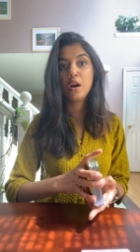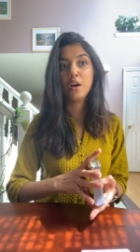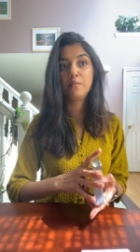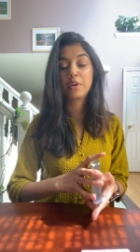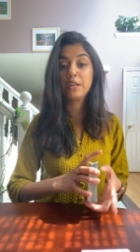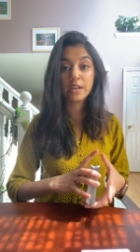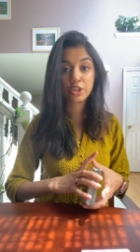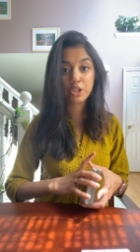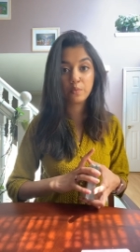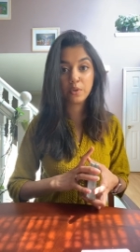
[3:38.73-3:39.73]

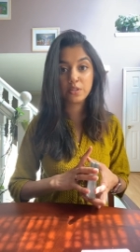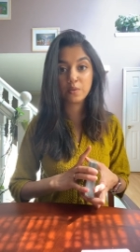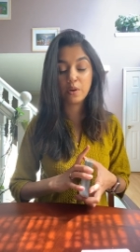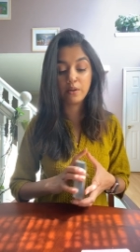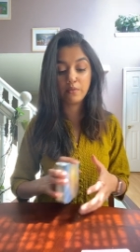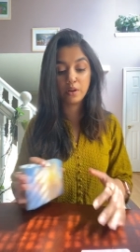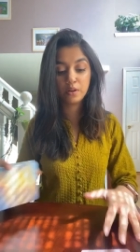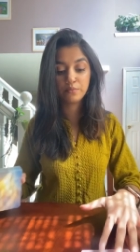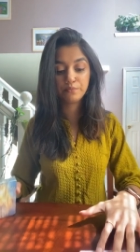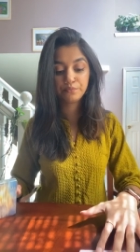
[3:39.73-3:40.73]
connection
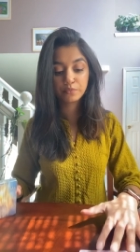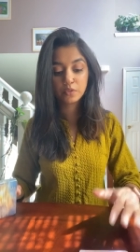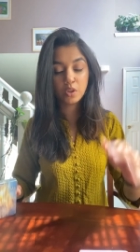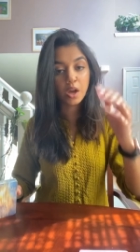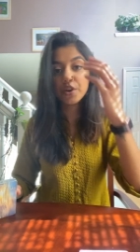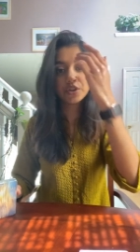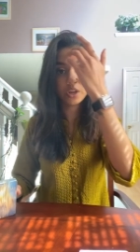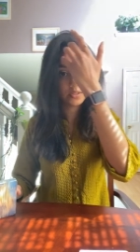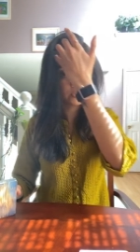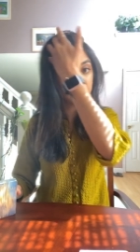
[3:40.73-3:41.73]
whatsoever, not
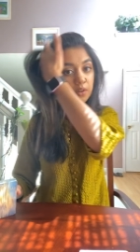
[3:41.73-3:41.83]
just